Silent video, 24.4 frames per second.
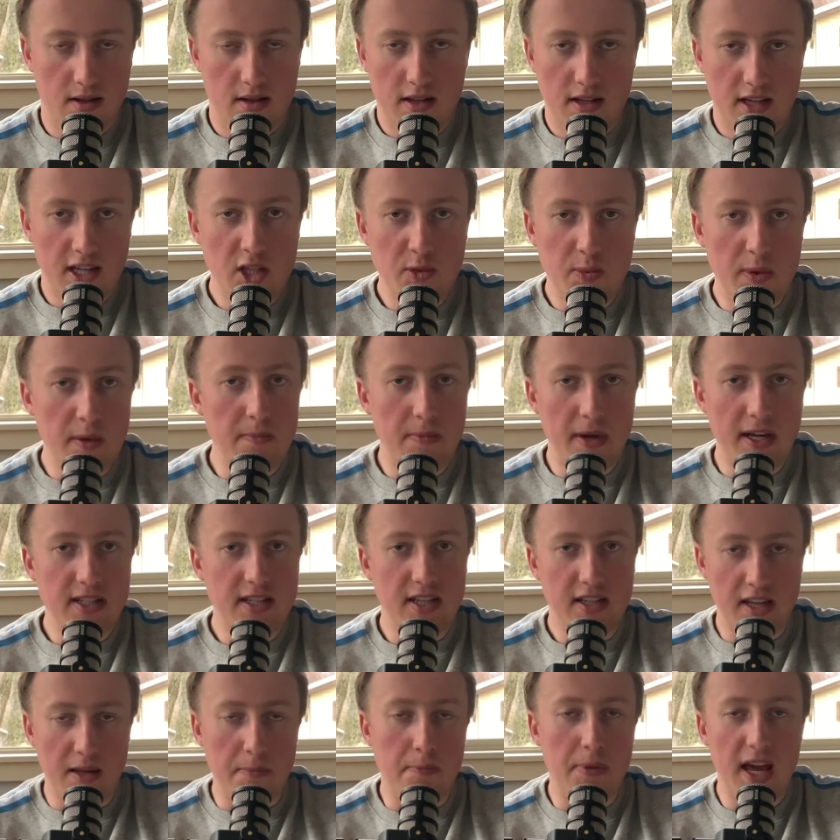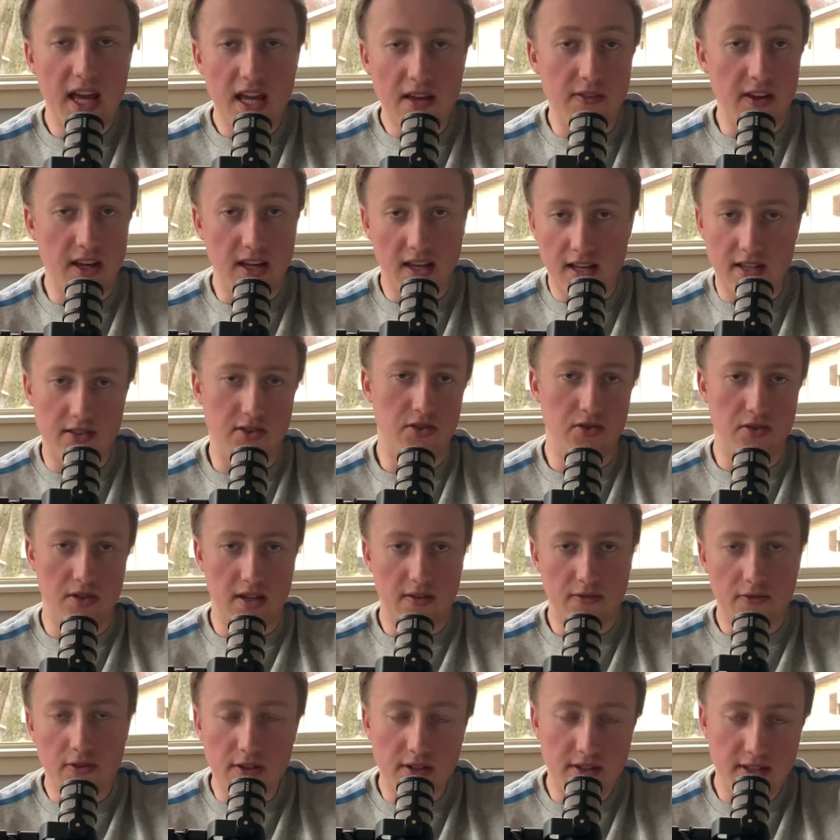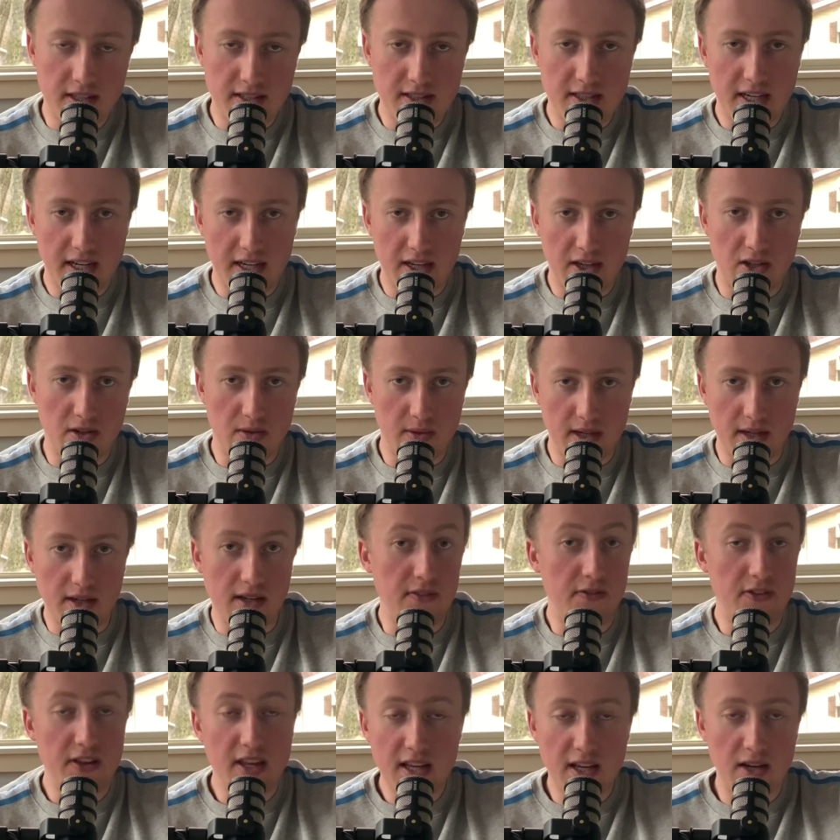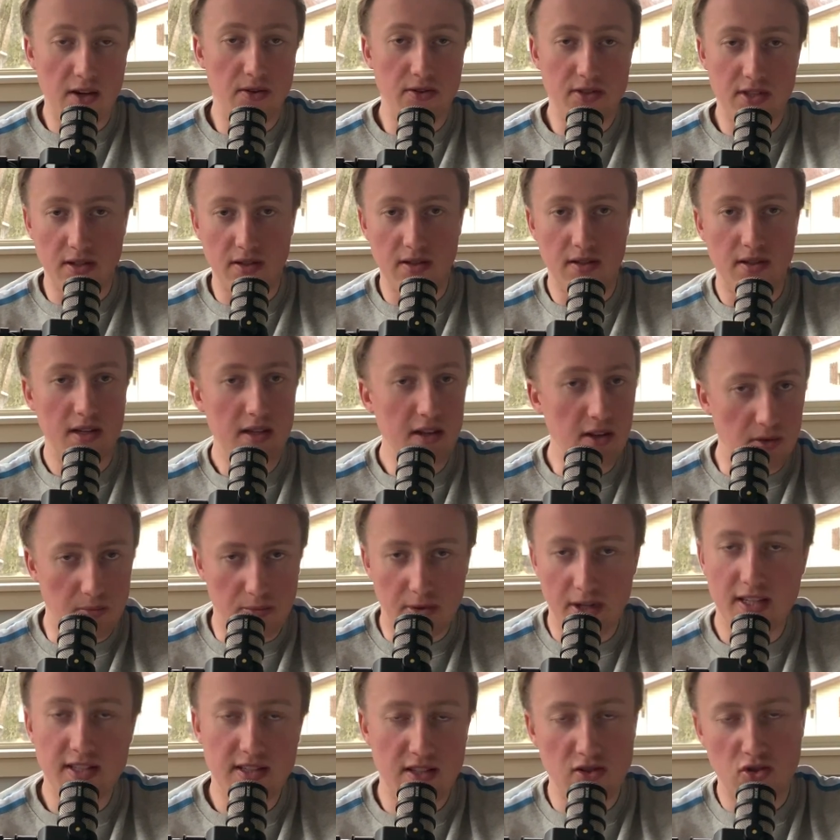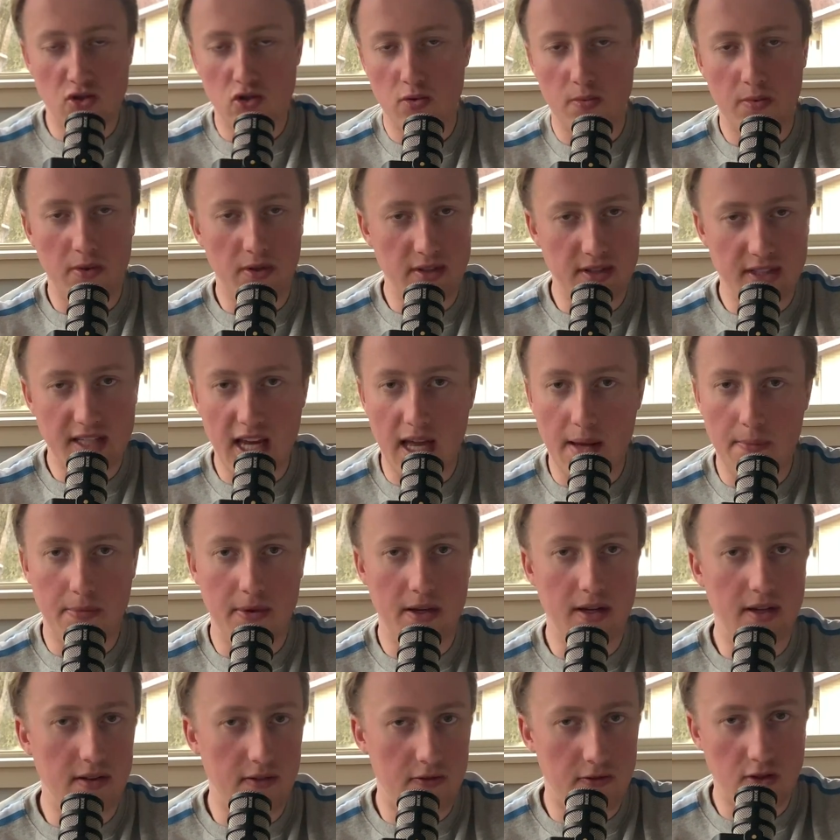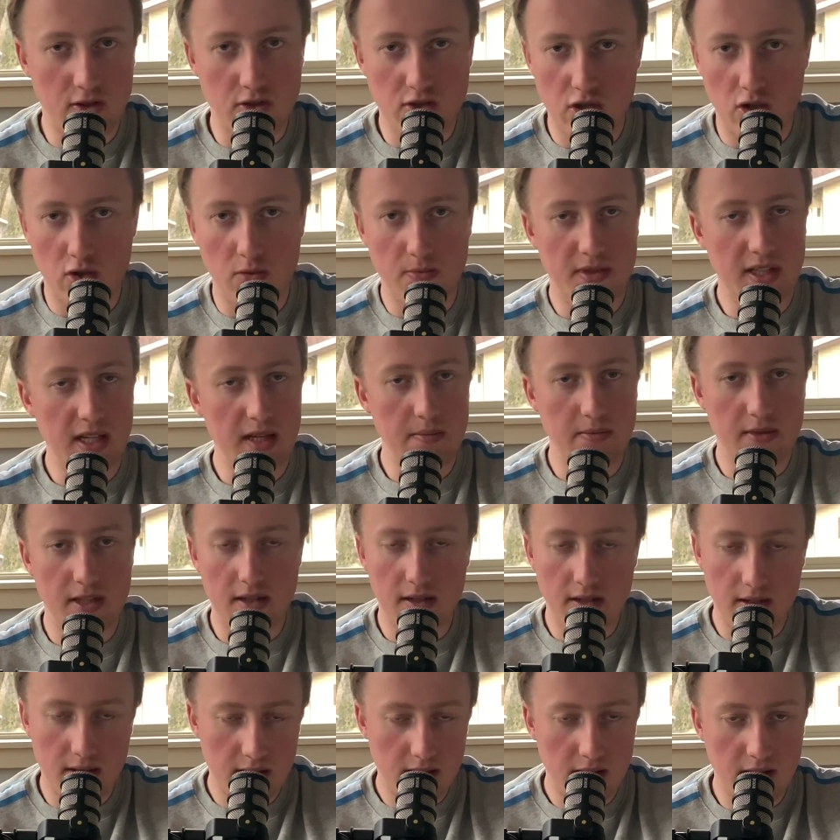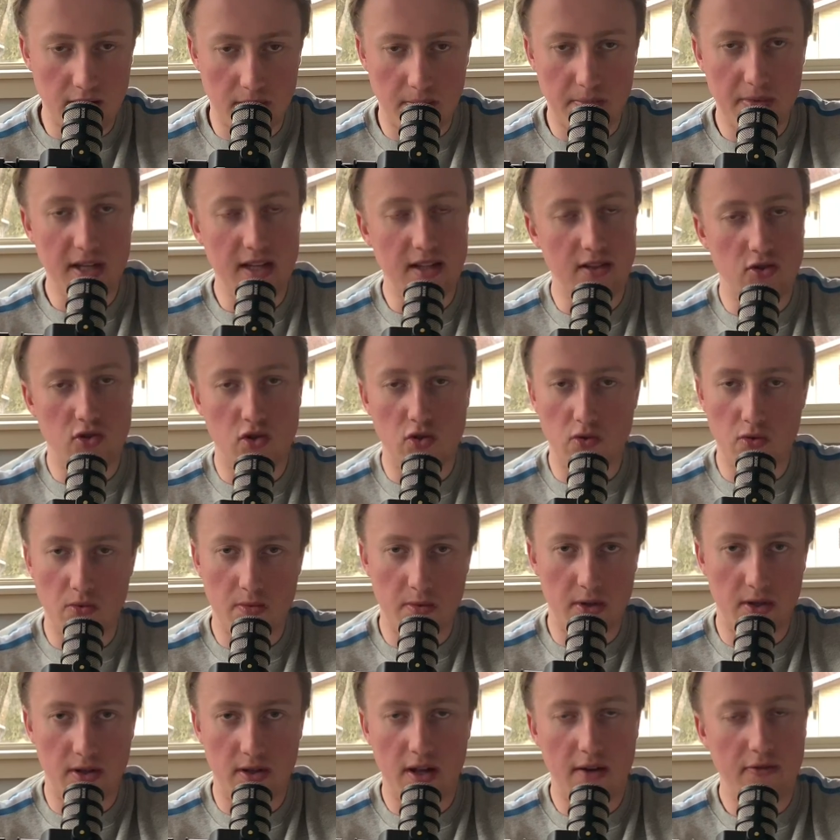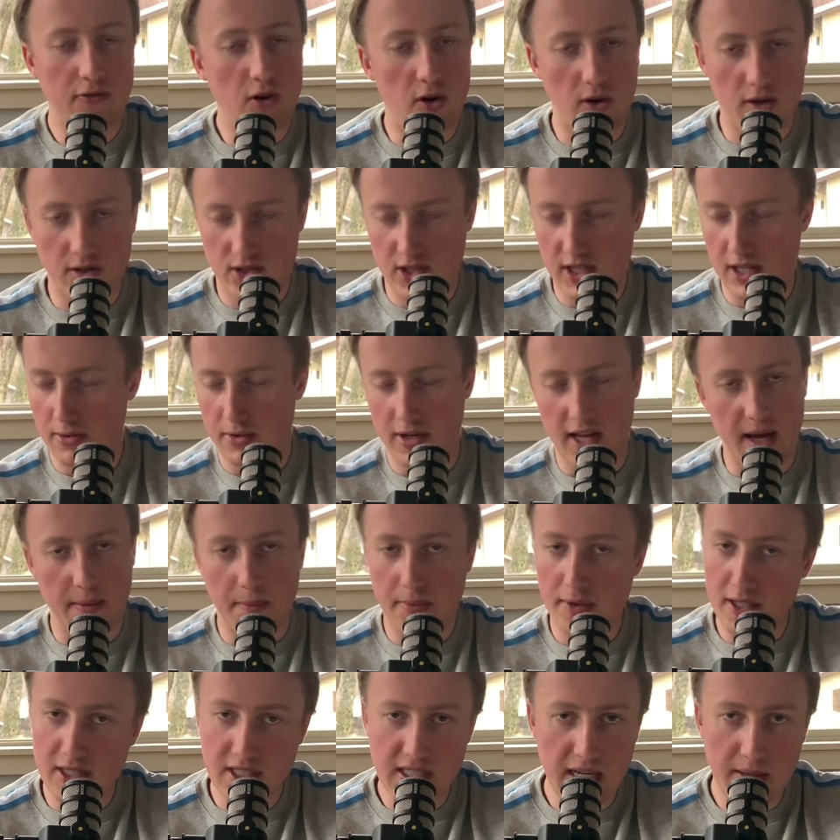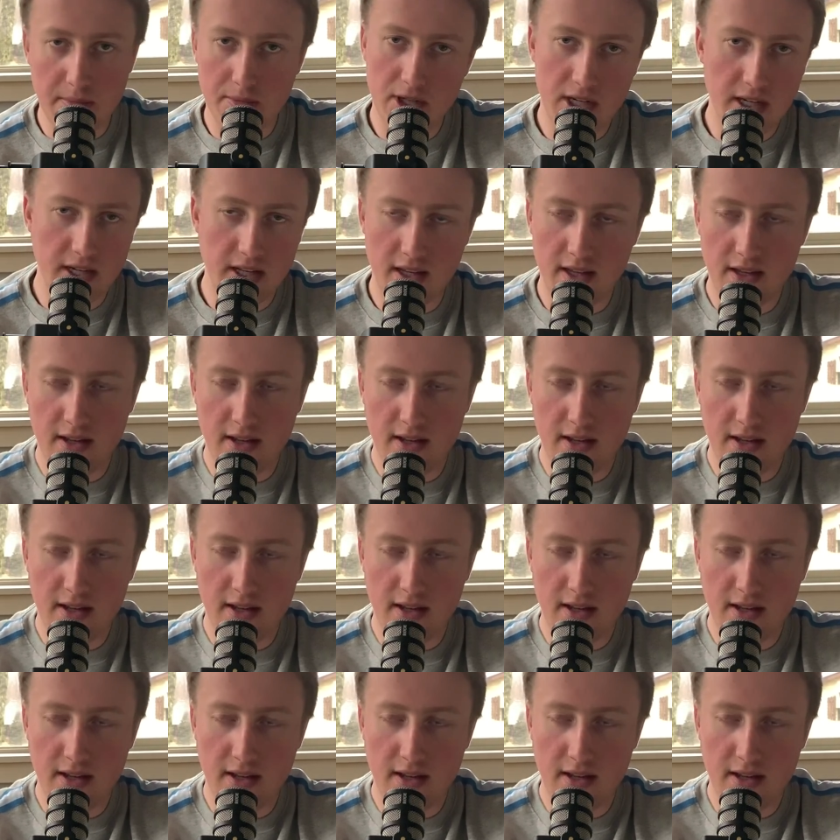he's been basically paving history for his entire career. And if he goes and you know plays in the Super Bowl in Tampa, the first home team to you know be in the Super Bowl, of course that would happen to Tom Brady.